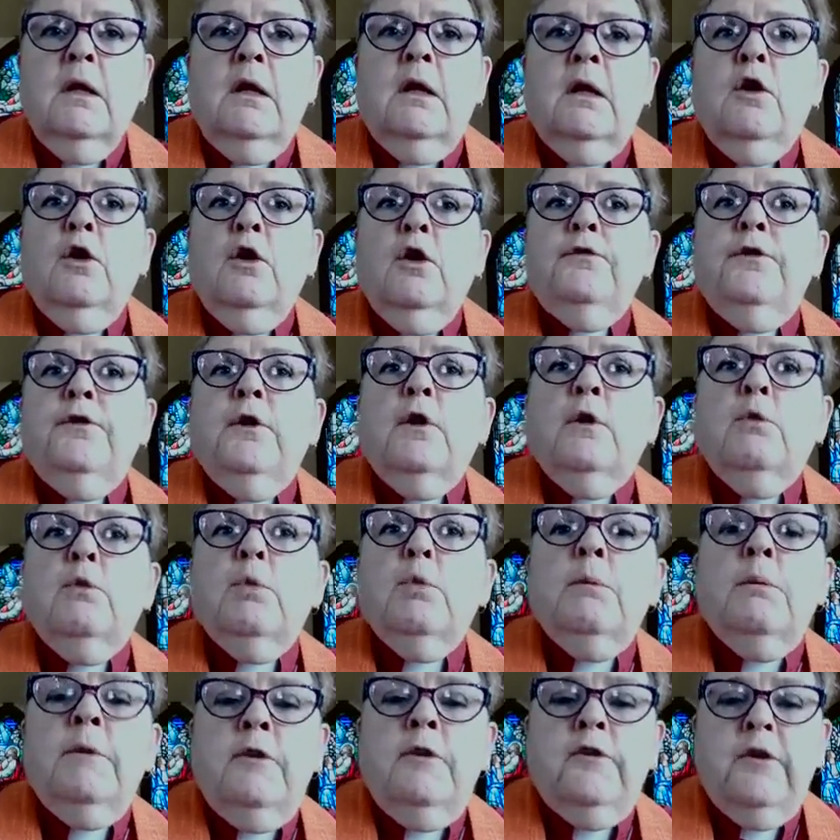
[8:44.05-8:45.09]
You know, if you're a
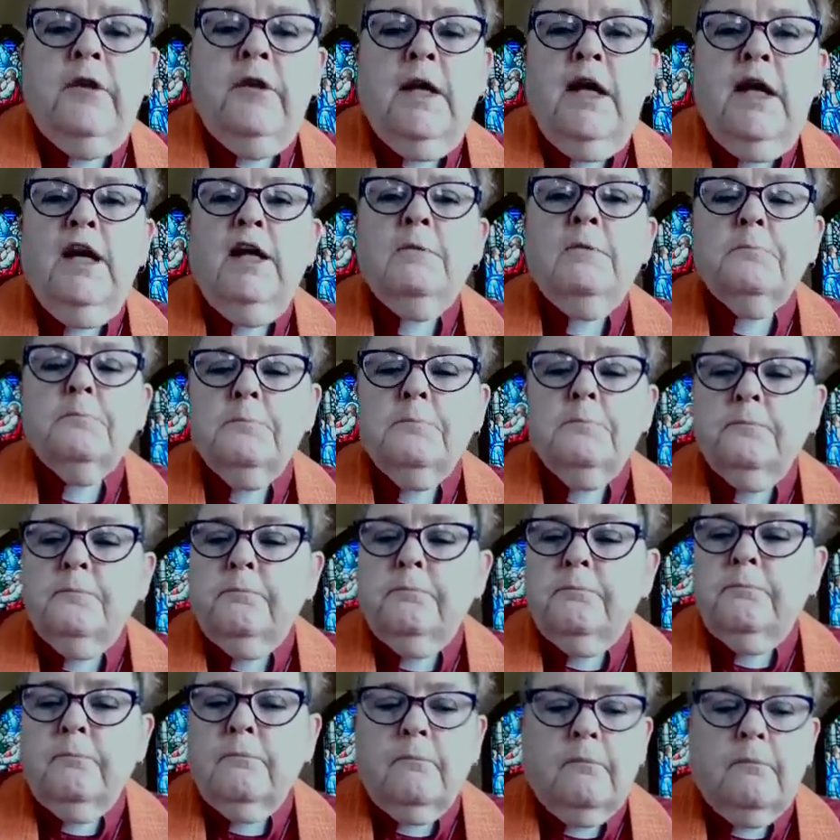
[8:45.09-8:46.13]
woman today
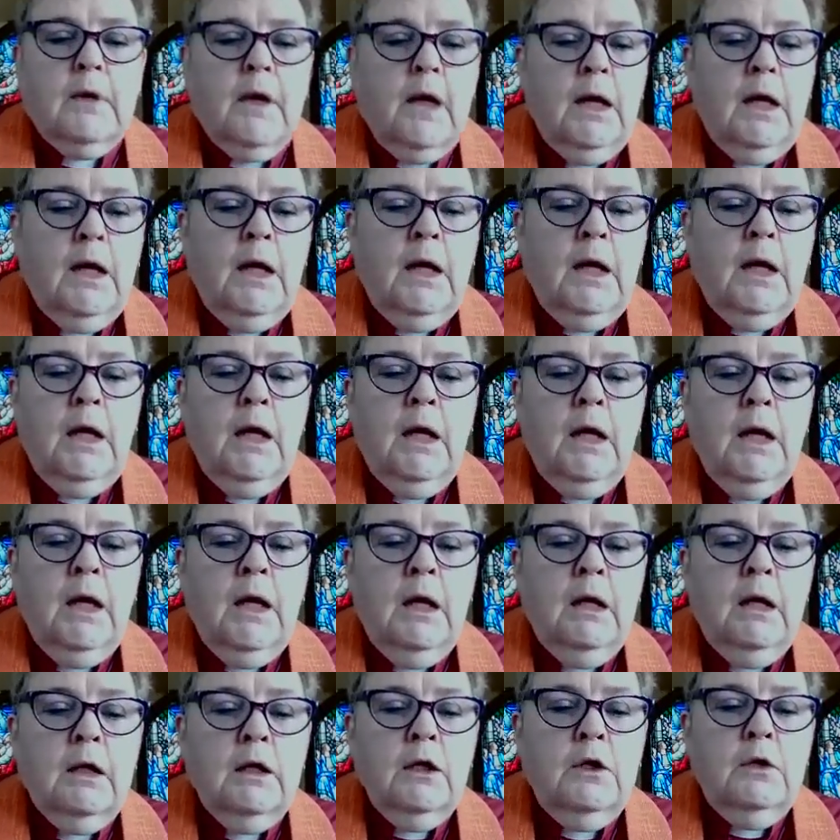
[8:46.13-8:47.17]

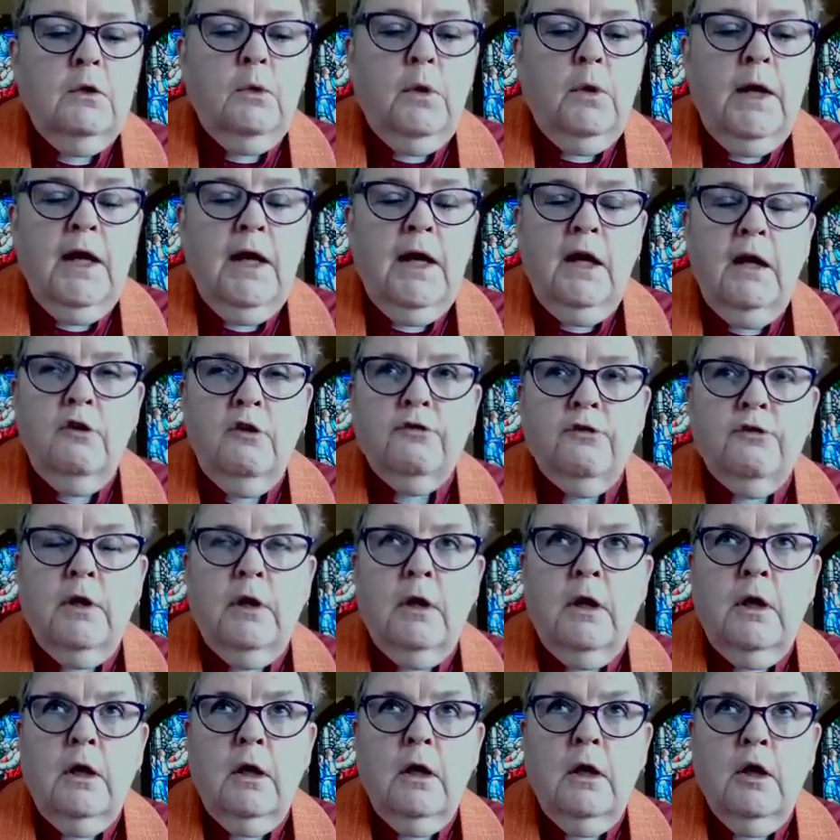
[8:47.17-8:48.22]
and you have
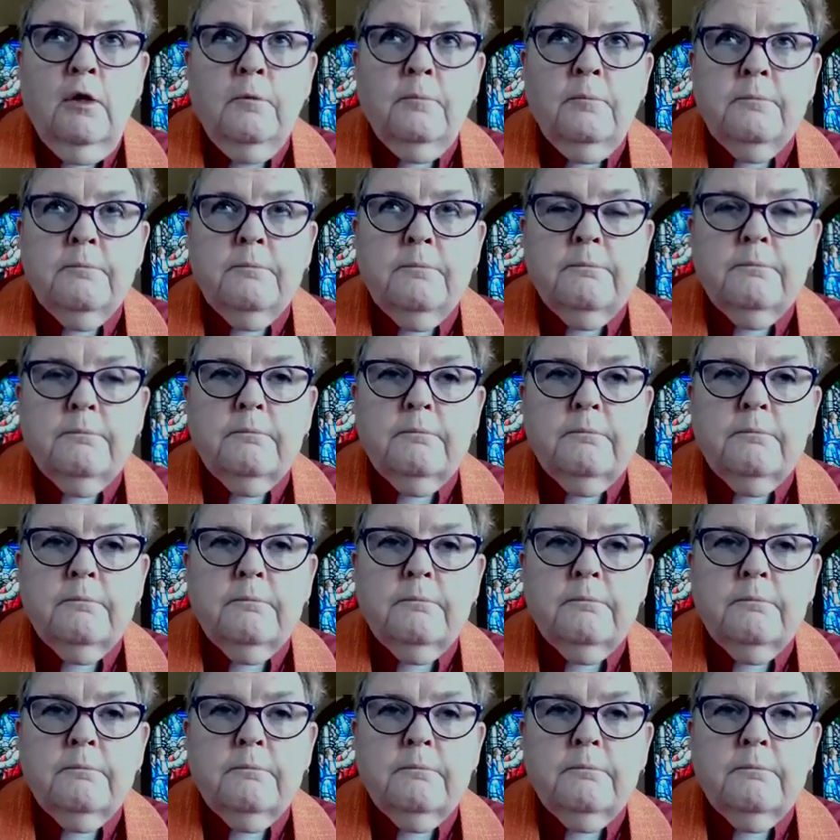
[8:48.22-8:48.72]
a